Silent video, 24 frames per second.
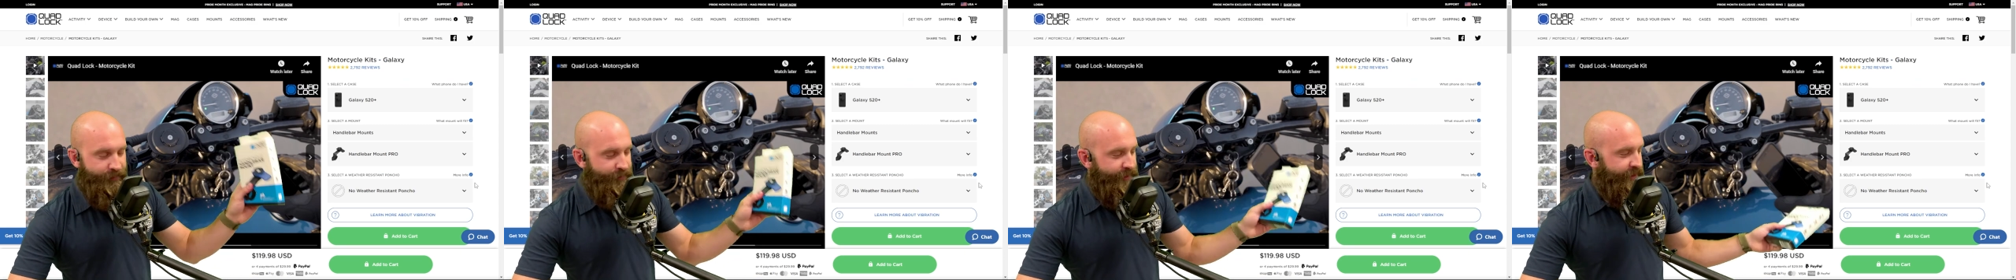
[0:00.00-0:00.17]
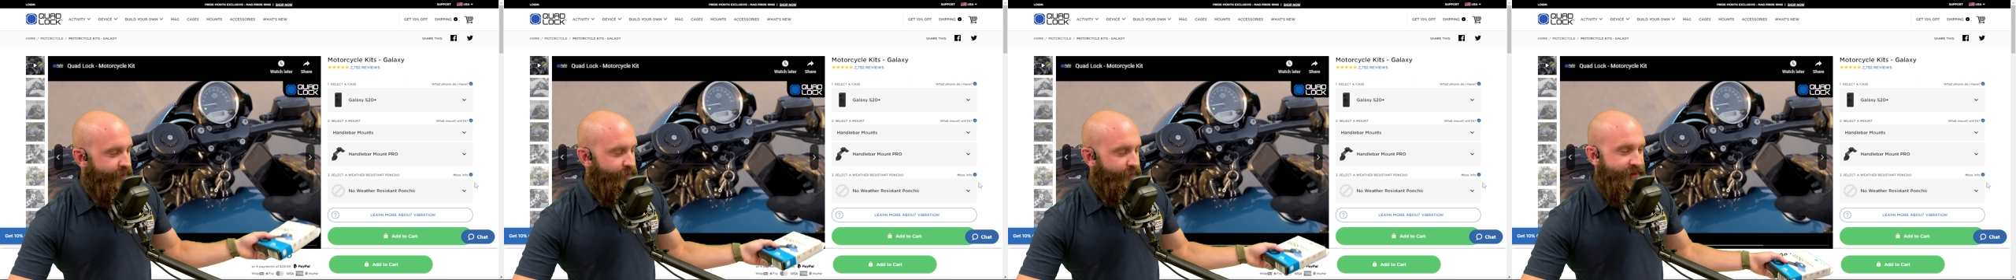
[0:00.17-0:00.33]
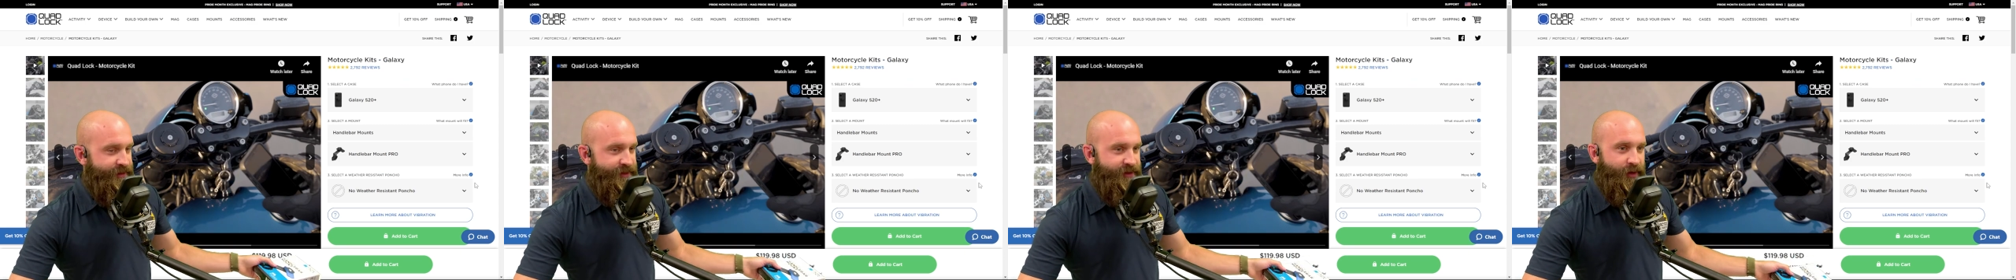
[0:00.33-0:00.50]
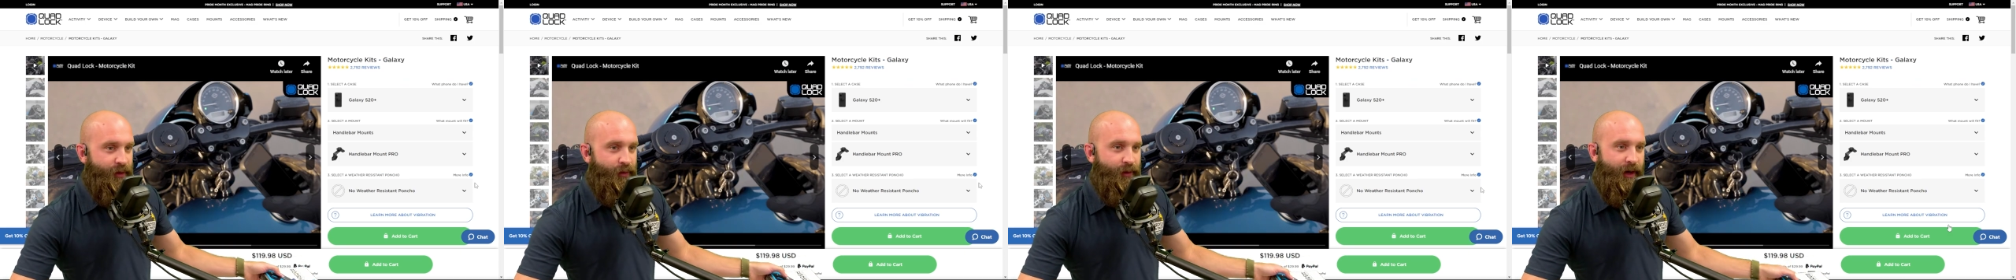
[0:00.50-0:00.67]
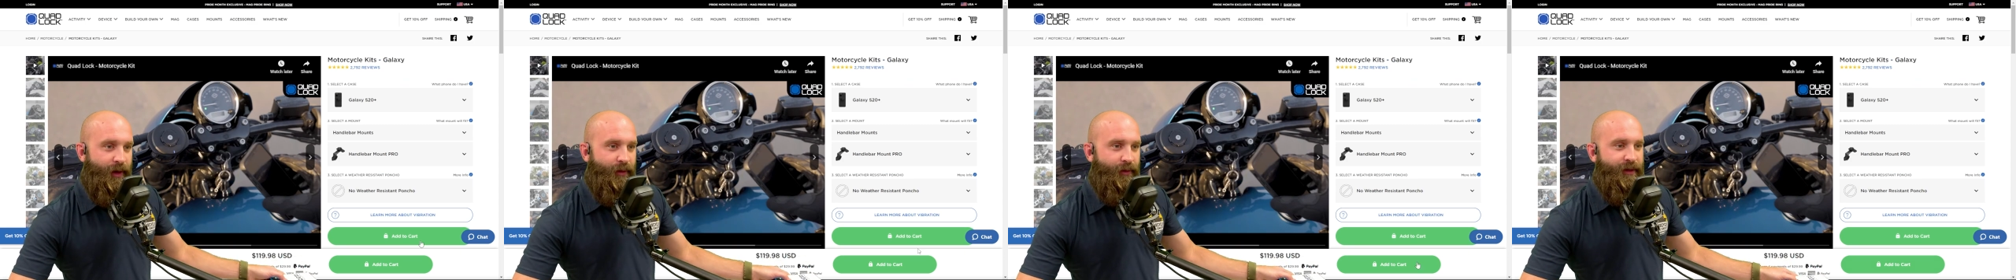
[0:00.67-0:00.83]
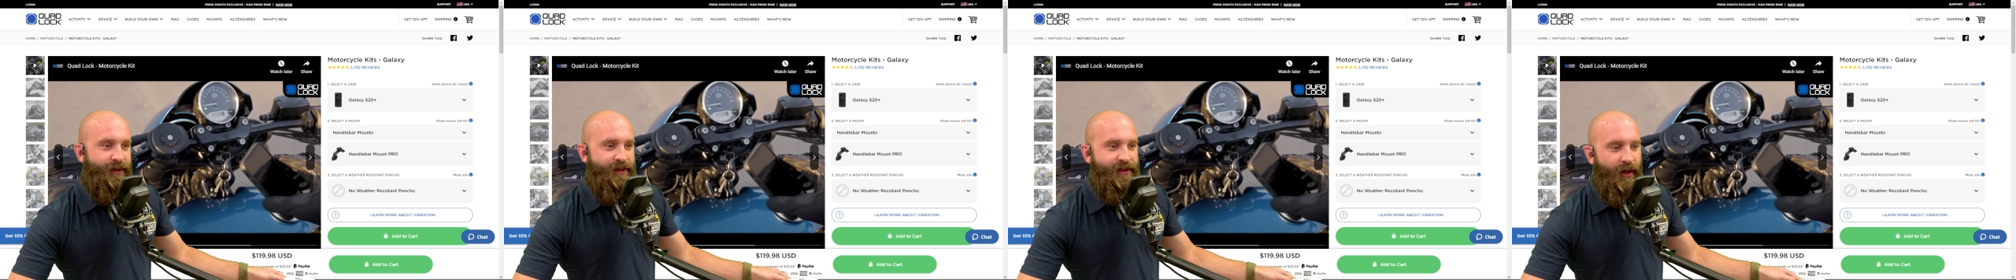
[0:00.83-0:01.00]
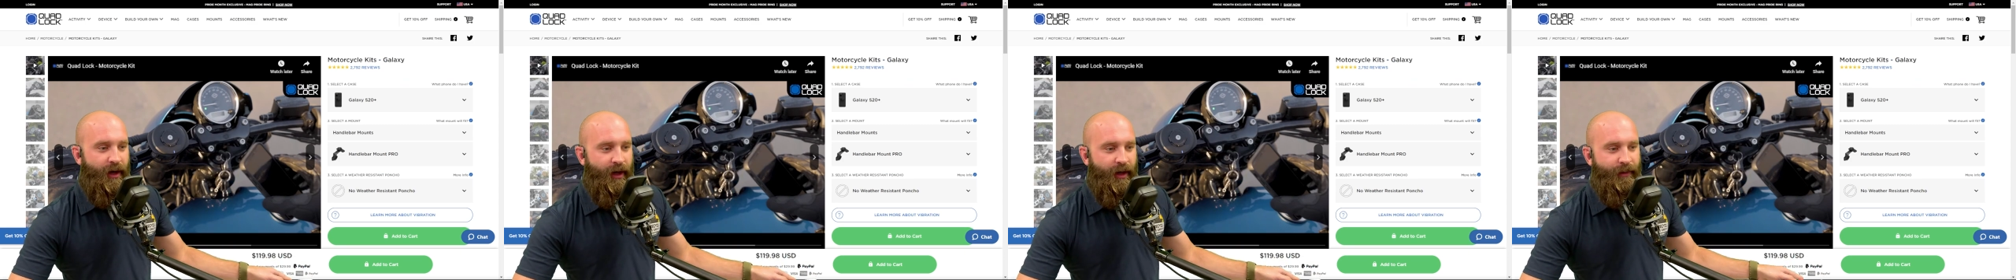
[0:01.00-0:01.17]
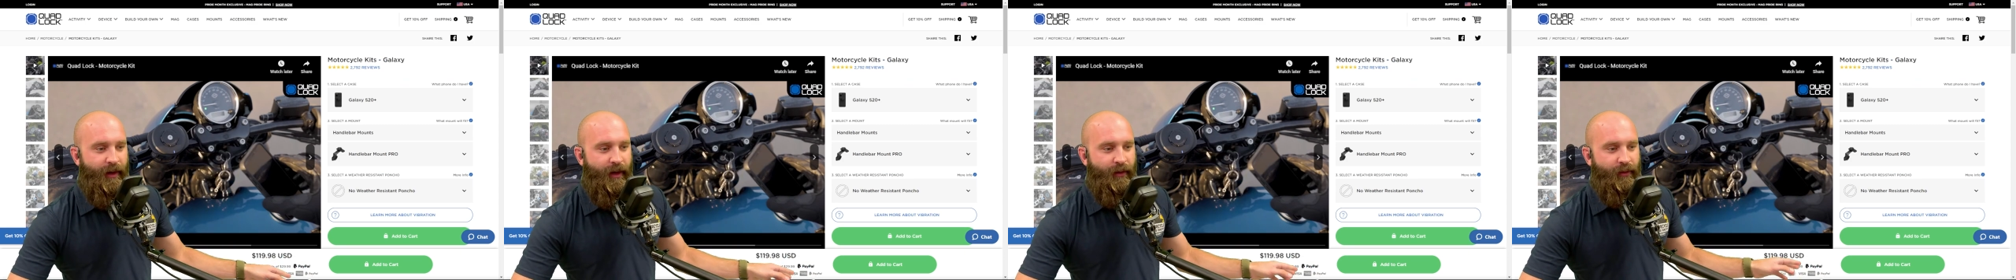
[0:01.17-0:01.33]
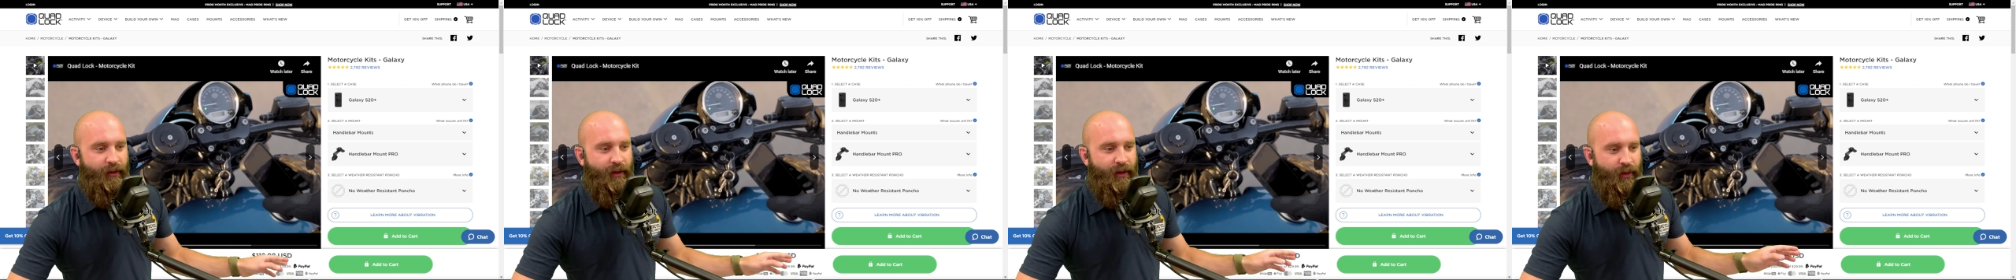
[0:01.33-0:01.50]
But anyway, so what I want to talk
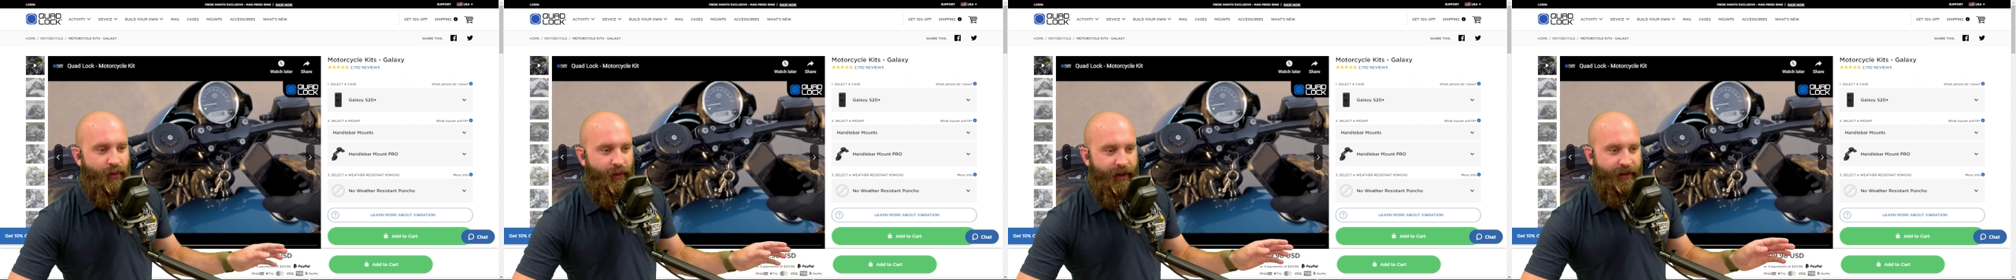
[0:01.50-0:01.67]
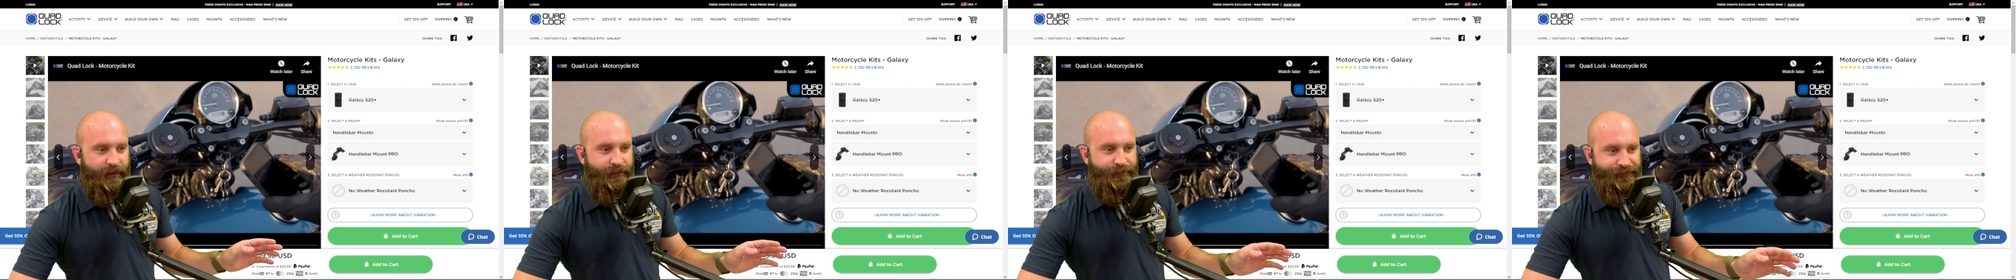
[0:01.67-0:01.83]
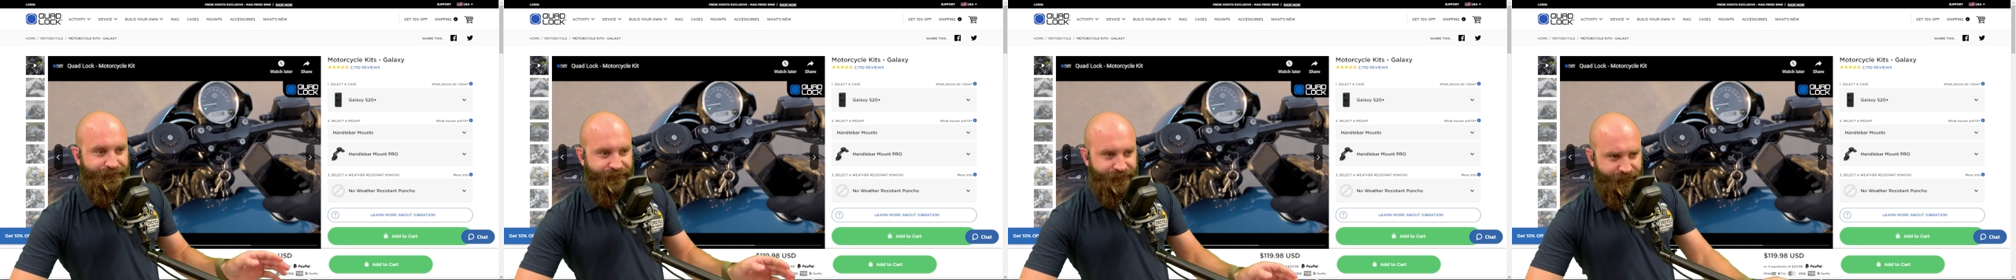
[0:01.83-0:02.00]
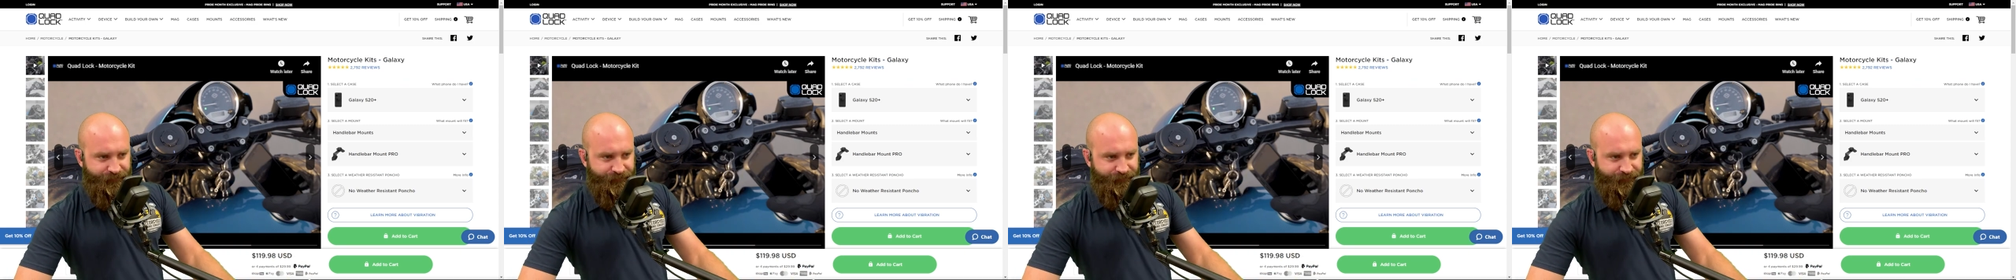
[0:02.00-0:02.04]
about real quick